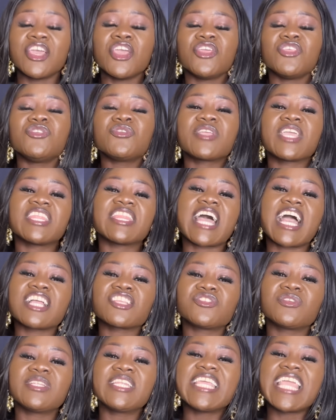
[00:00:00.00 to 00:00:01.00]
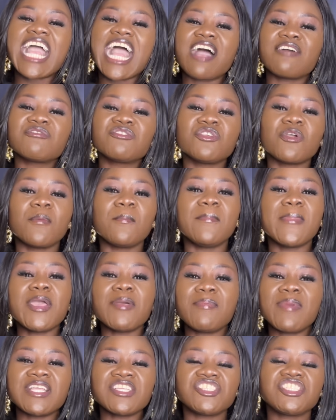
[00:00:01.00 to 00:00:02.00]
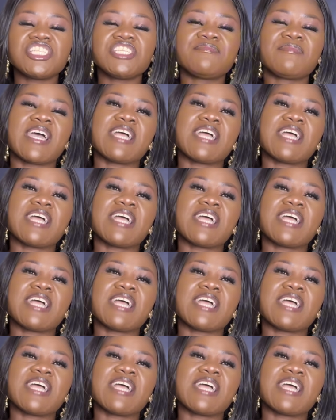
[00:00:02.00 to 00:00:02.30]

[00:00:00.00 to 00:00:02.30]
you can actually have your membership